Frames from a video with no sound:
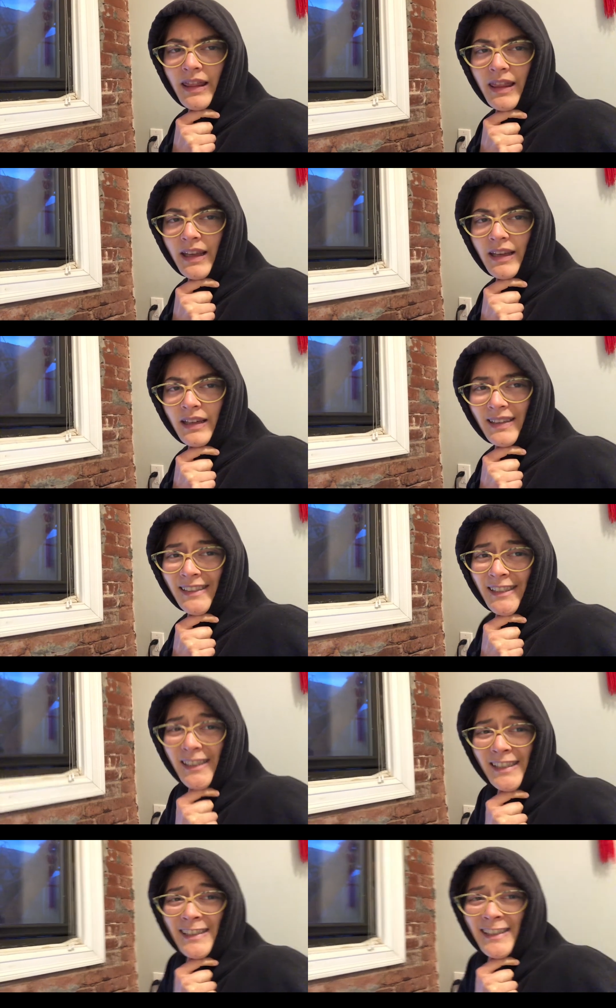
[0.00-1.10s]
thing is
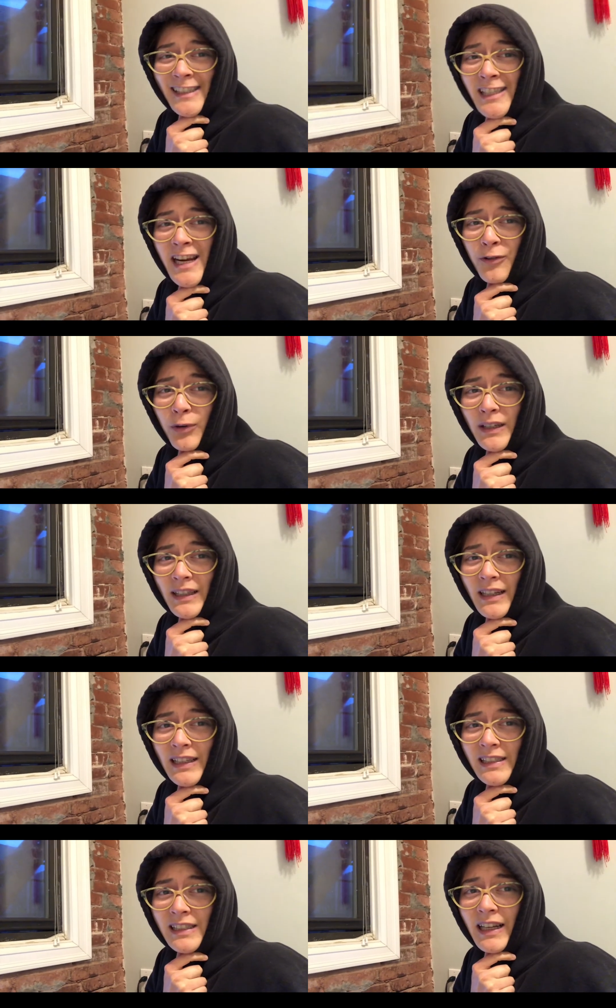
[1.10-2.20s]
just stay
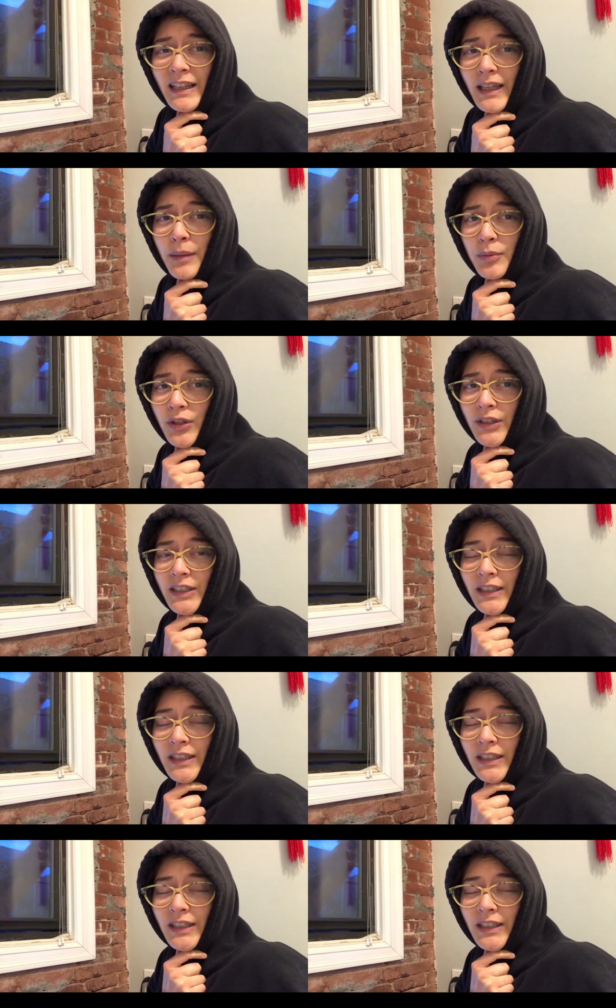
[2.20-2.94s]
organized, label all your